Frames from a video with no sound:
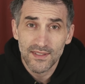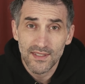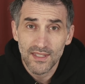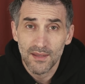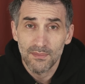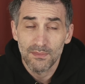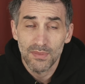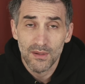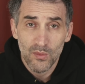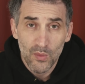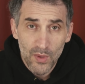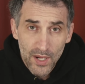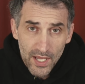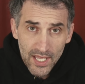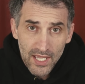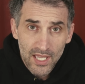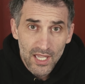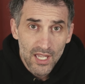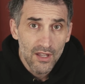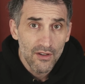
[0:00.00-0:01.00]
step
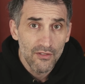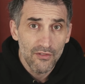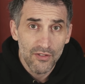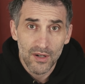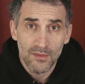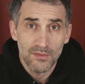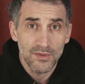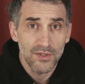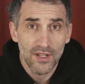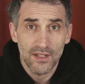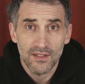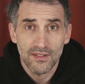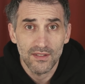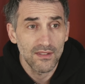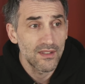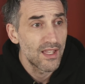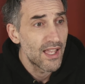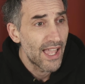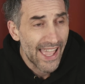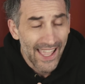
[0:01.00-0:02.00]
away from
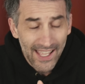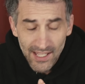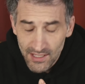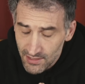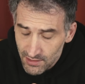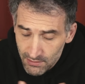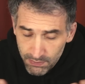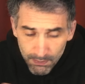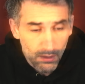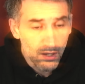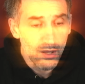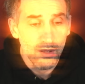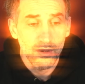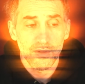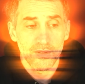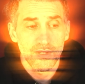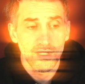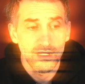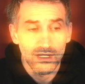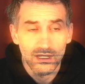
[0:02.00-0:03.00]
just
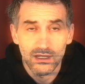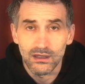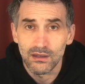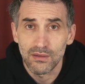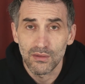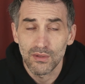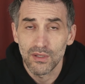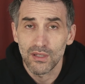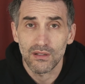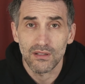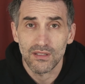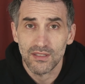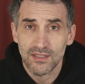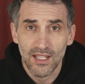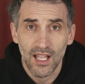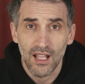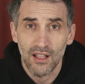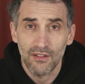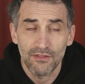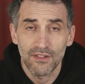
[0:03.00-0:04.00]
exploding into
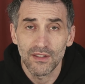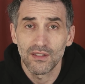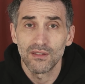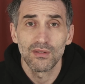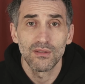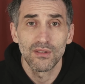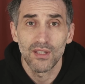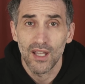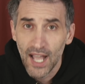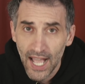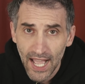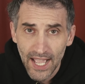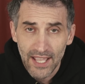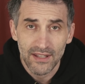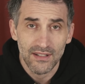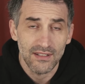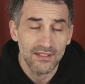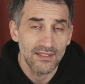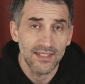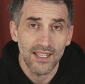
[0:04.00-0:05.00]
yourself, into the
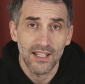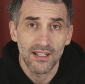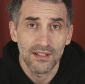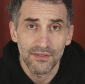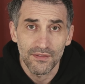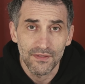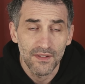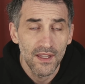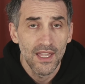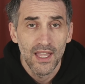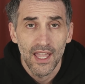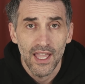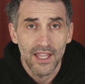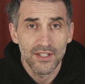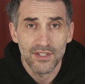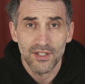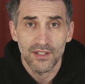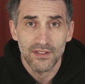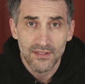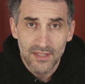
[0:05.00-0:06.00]
higher self,
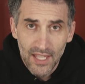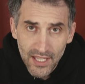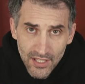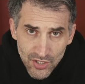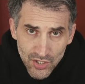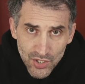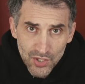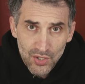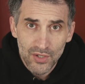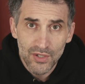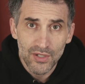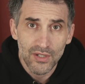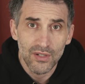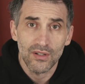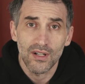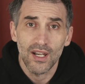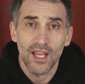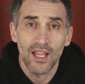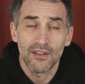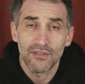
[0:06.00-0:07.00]
and just enjoy
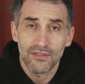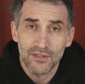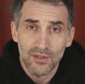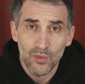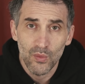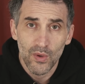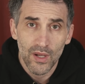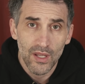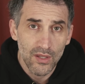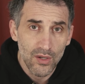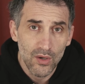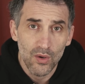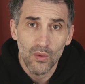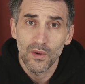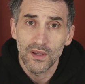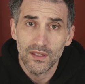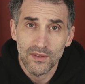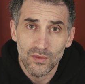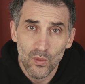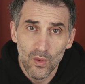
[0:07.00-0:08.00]
your life the way you
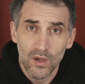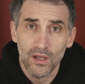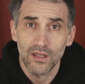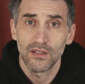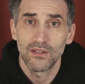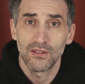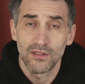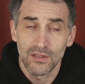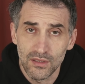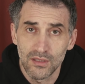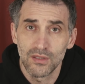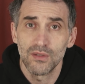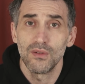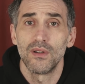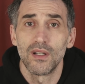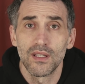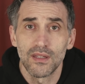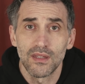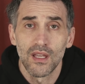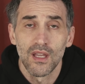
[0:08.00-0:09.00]
always wanted to
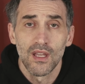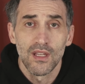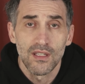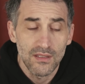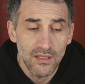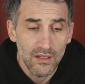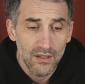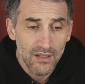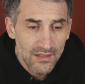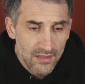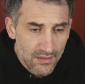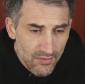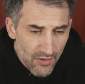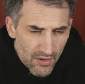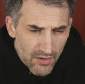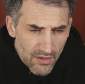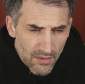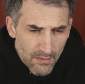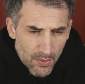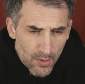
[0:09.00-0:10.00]
do it. So it's
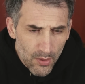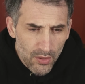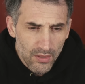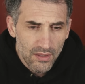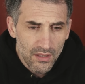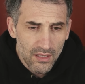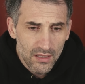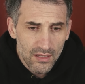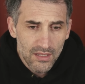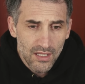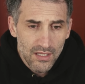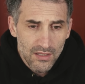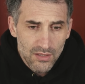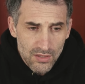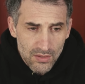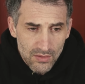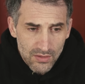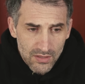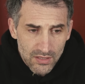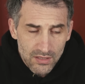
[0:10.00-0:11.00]
very important
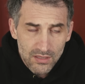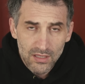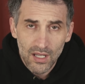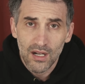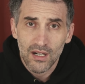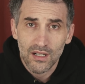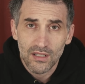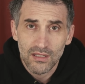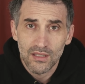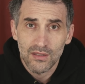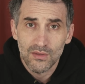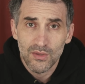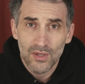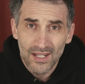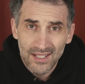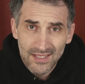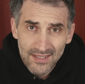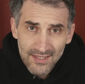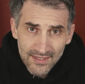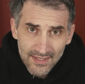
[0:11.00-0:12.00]
that you start, that you
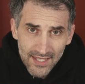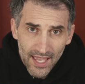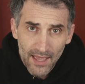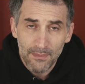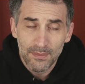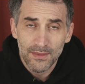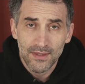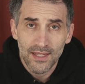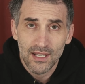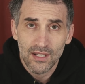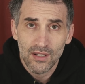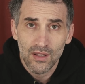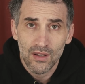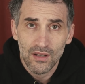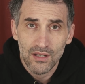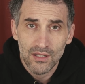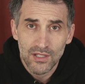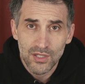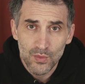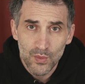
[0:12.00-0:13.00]
accept the
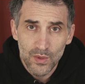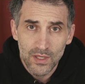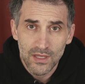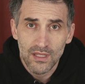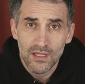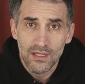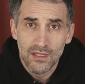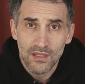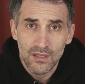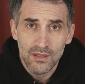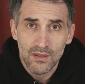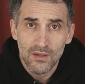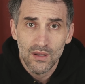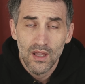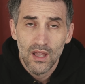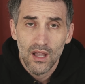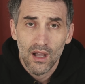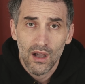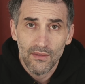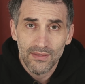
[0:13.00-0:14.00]
knowledge within you
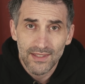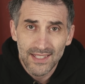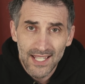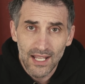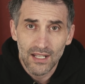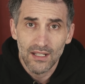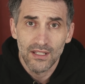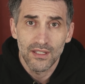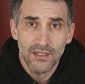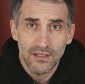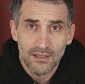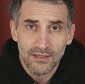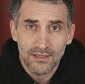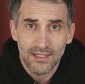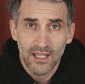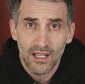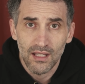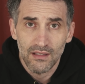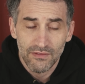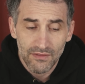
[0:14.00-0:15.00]
of telling
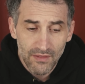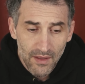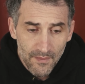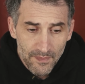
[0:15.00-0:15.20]
yourself,